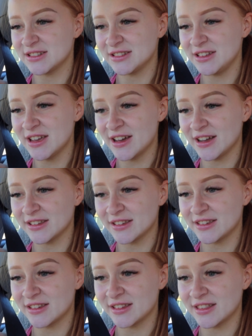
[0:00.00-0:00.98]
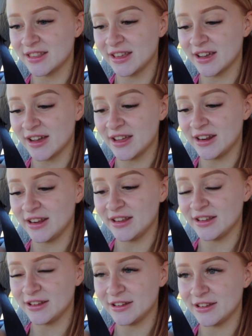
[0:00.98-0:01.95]
yeah, I just think
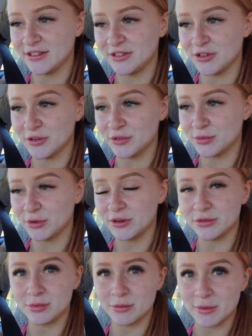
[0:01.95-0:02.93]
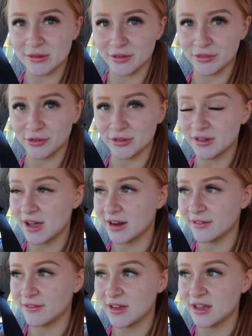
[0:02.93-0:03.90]
I don't want to put myself through a
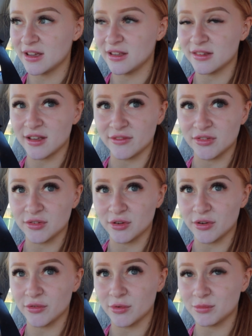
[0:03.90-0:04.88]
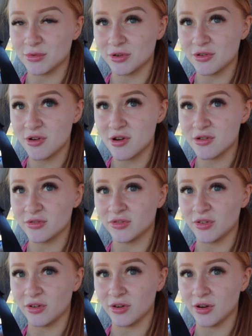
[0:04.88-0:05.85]
dieting phase. I've still got room to grow,
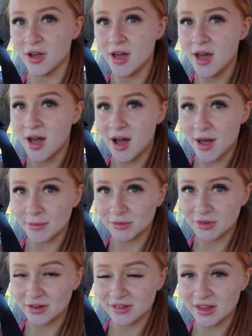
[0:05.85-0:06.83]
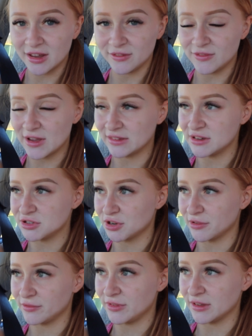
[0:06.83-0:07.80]
so I'm just going to take advantage
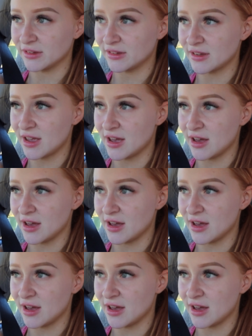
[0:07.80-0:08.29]
of this